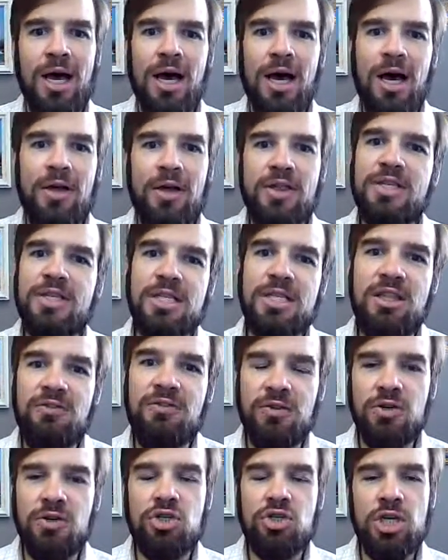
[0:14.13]
This is the
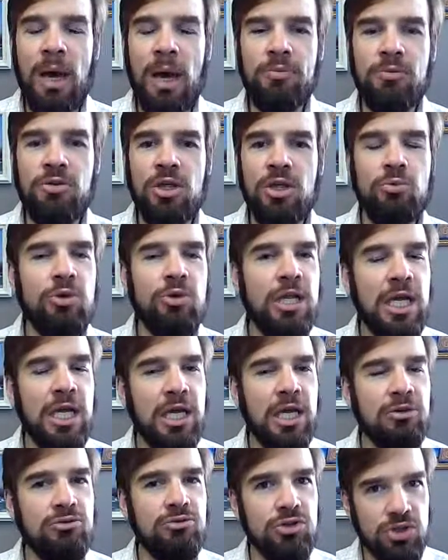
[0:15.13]
first chapter that really
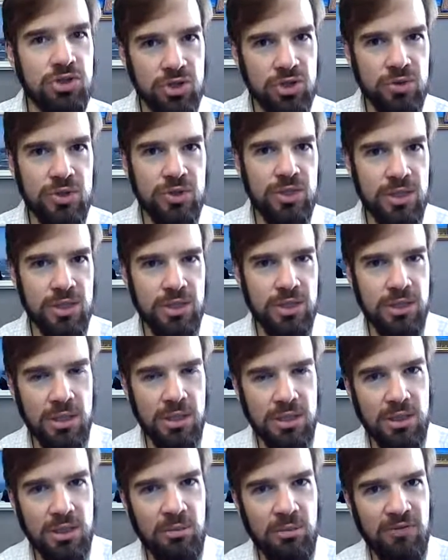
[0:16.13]
introduces
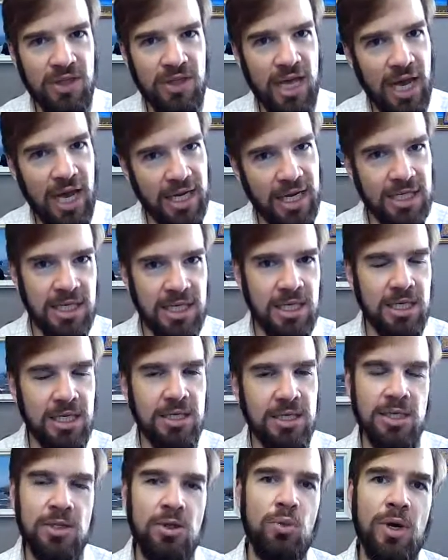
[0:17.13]
some of the
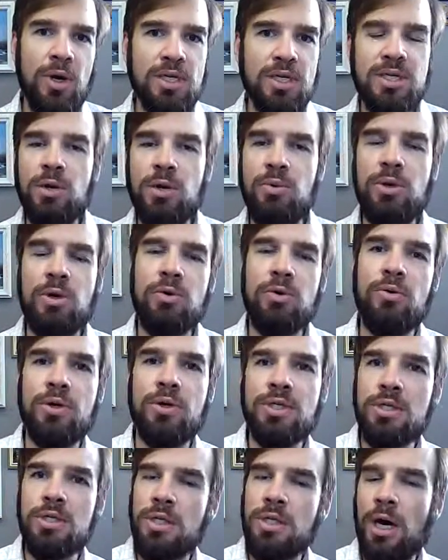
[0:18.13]
ideas and the ways that we are going
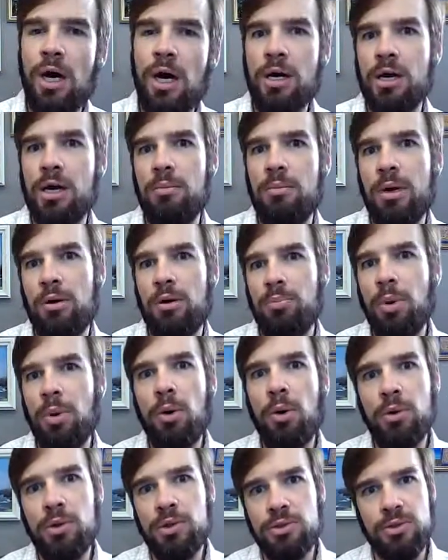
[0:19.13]
to talk about
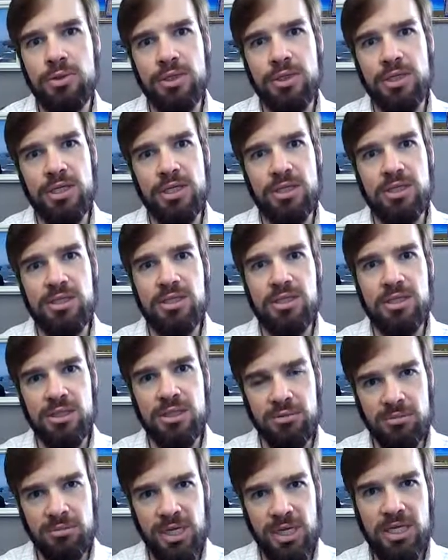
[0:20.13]
poetry this
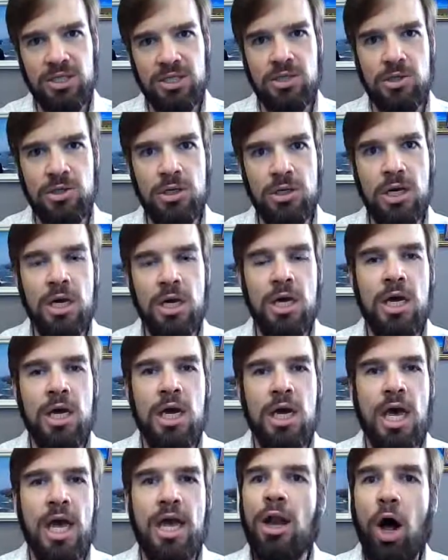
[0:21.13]
semester.
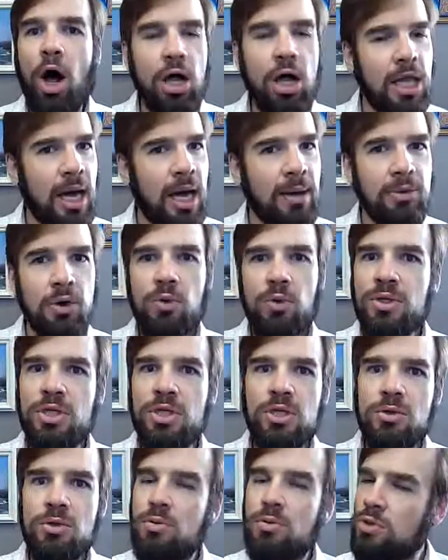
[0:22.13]
And all I'm going to
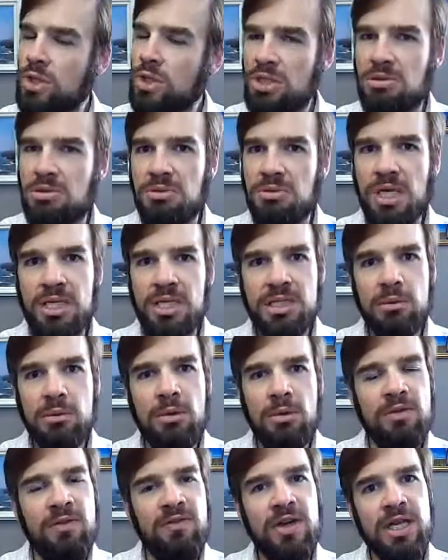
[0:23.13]
do, just like some
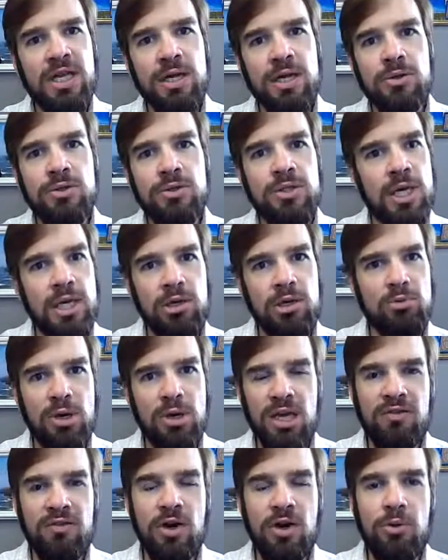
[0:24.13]
of the videos that you may
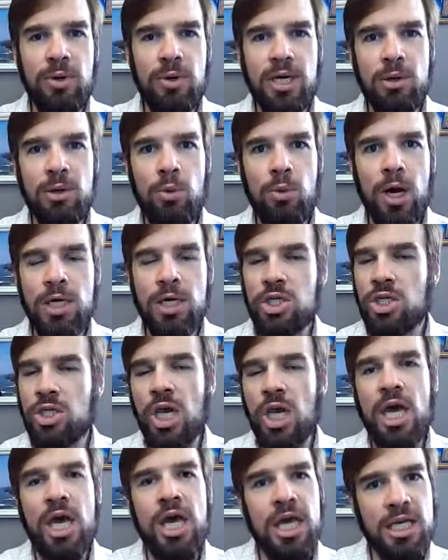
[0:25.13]
have already watched,
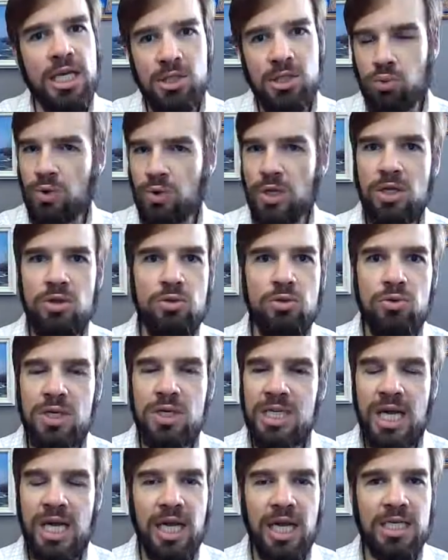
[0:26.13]
is read through the
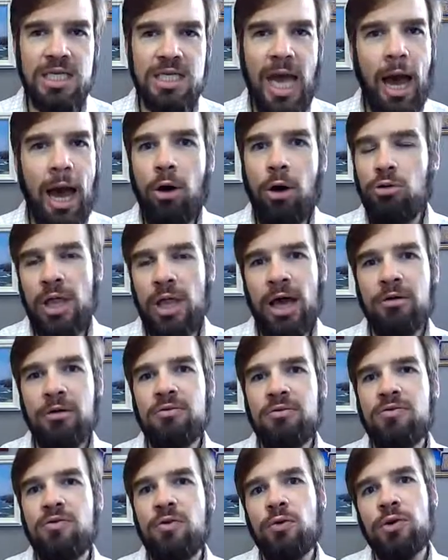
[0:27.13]
text out
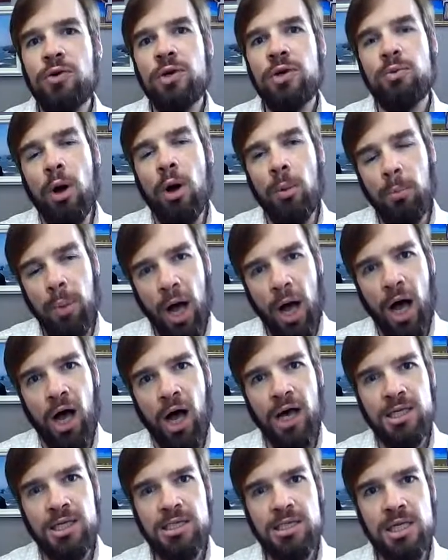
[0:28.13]
loud for you. I'll
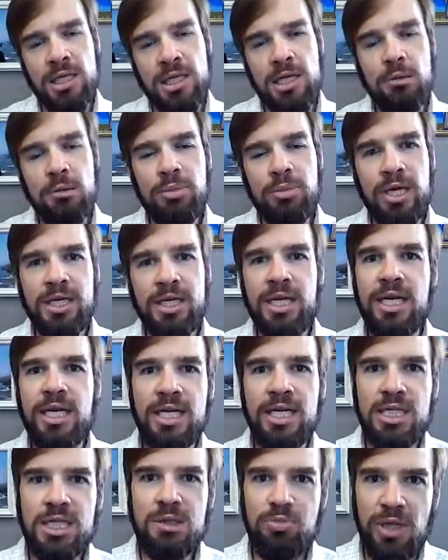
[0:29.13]
pause a little bit and
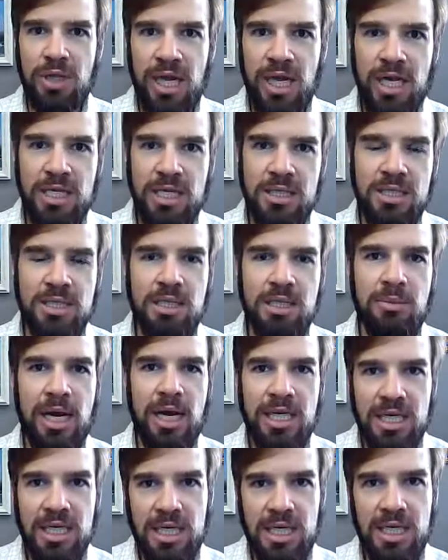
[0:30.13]
explain some
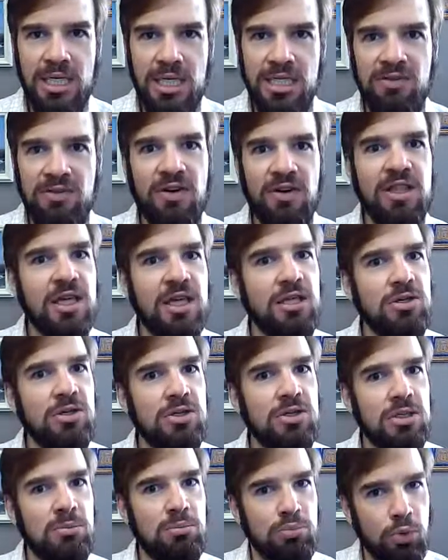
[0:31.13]
ideas if I think
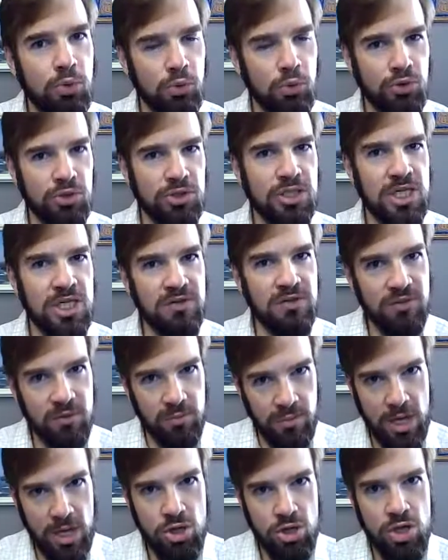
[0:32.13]
there's important
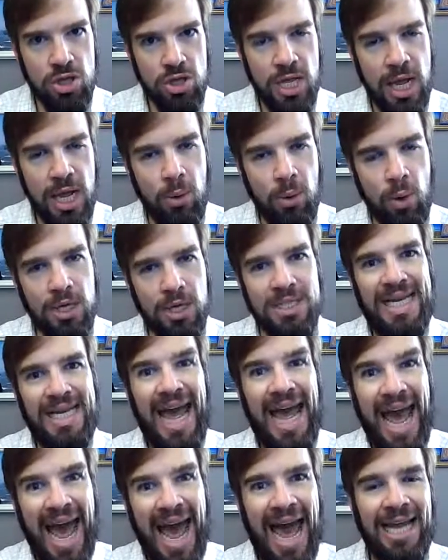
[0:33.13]
information that I want to
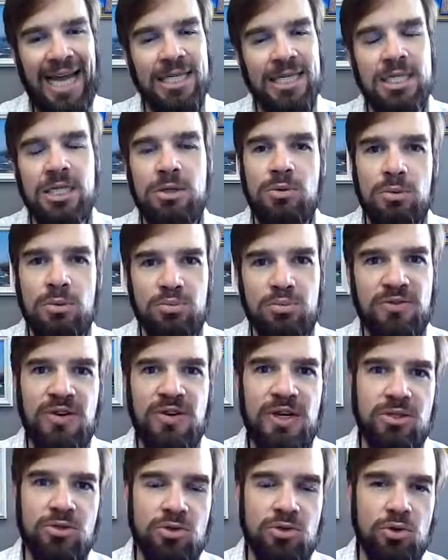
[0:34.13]
add to what
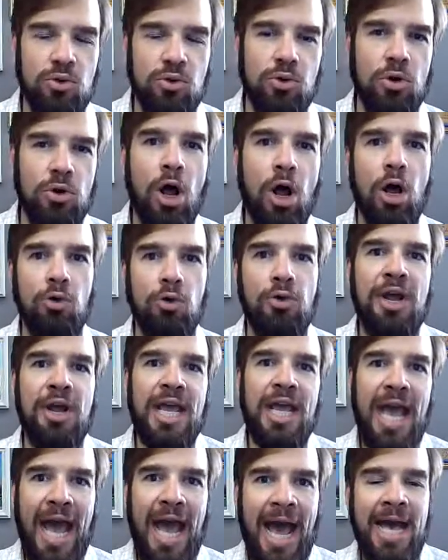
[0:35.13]
Professor Noor already
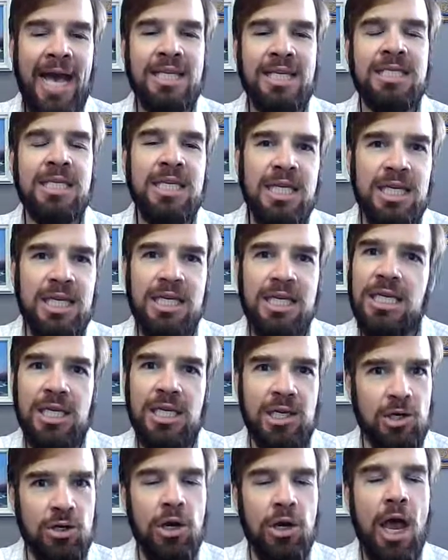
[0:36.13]
has in
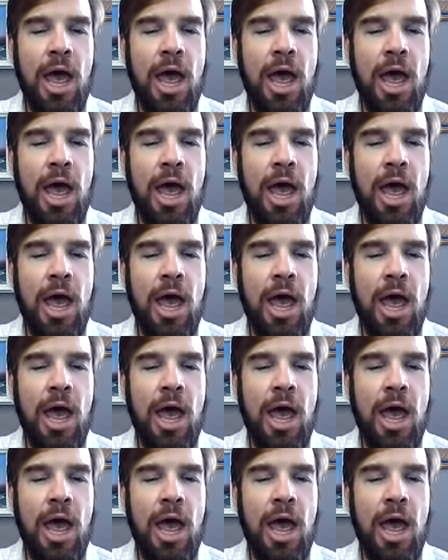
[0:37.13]
here.